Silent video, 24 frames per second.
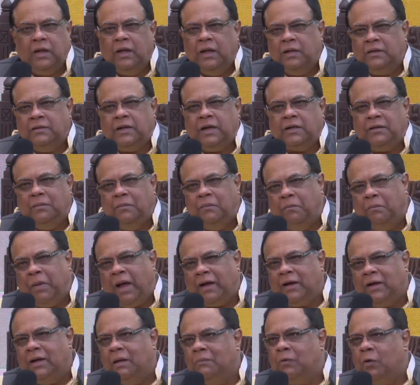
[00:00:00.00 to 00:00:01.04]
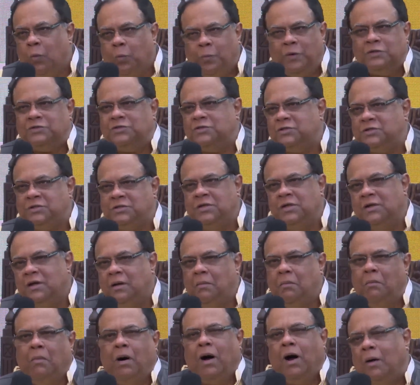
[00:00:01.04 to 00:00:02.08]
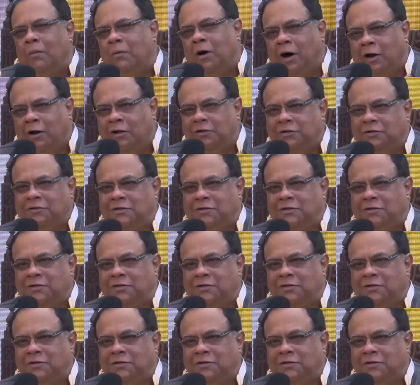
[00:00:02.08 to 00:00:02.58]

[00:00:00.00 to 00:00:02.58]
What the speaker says: that magnum opus, Mahabharata.